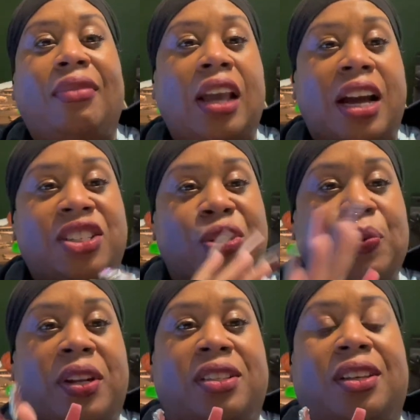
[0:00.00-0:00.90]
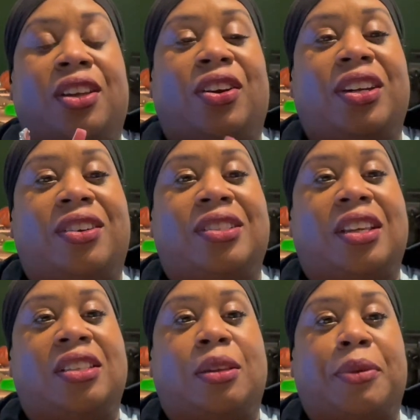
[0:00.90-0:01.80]
I just wanted to get on here and
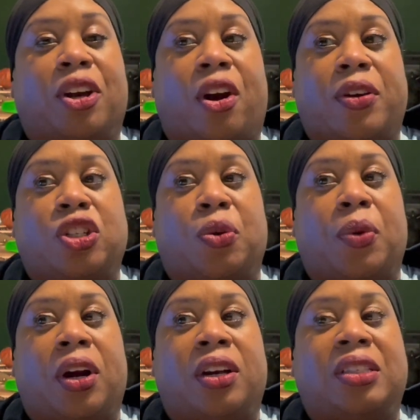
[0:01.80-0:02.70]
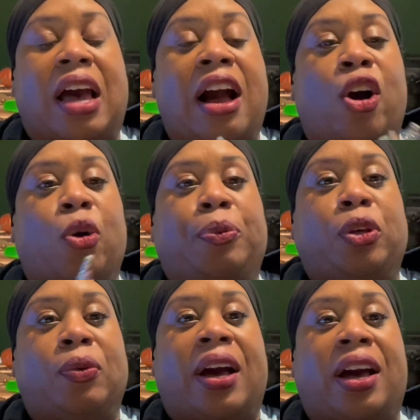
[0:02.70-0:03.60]
say some encouraging words. I hope
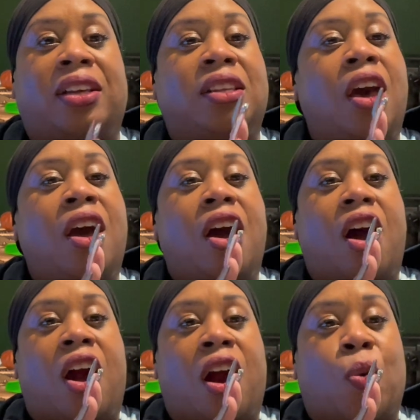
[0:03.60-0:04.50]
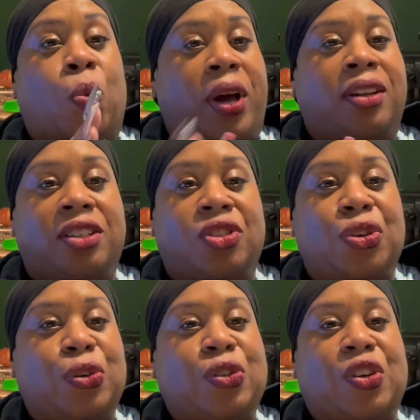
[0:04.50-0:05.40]
you guys are well into
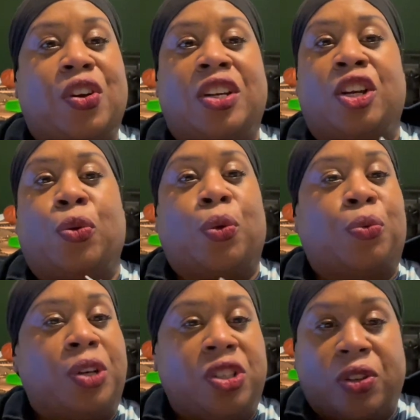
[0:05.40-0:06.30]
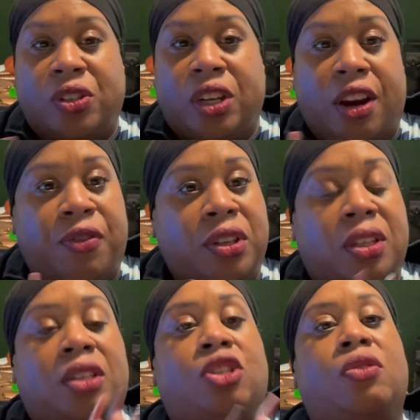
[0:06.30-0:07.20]
your journey or researching everything
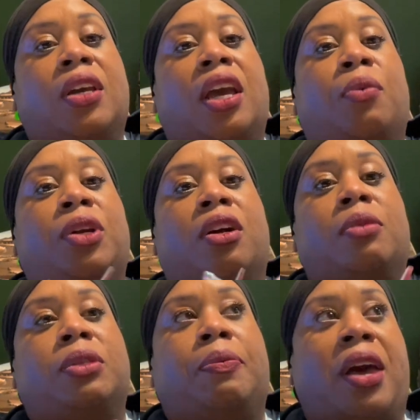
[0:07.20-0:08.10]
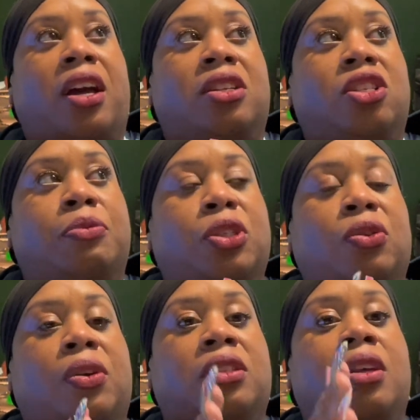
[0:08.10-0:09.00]
that you can when it comes to pack and ship
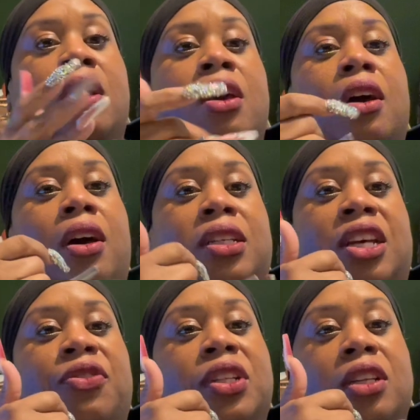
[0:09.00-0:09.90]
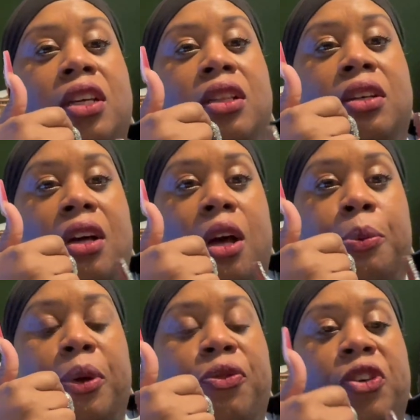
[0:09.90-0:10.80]
stores. Definitely look
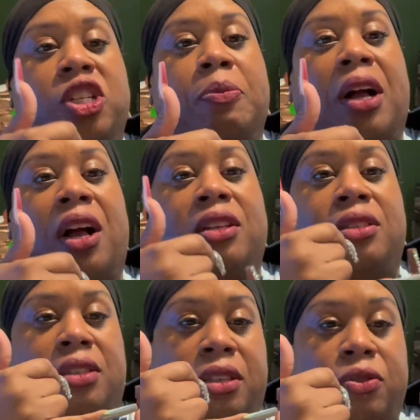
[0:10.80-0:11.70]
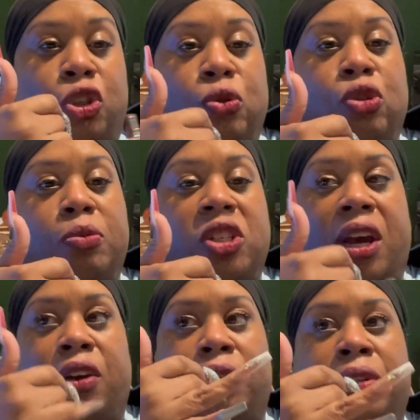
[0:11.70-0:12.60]
up Fishbox YouTube
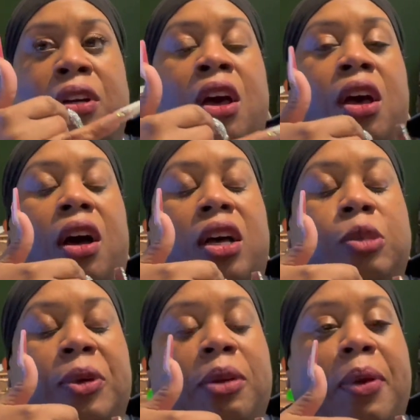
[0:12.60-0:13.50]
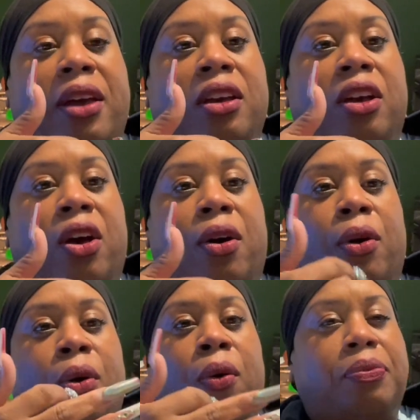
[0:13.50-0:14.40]
channel, Speedy Pack and
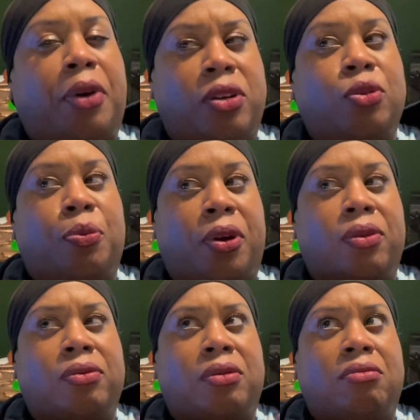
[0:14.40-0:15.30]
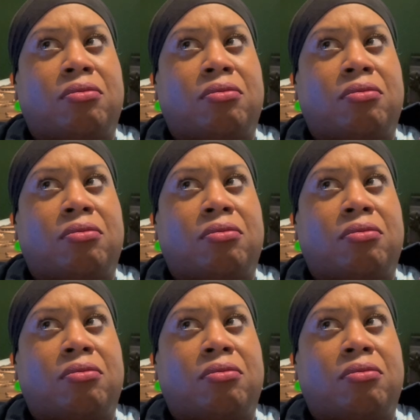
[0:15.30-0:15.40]
Go, Parcel Pros,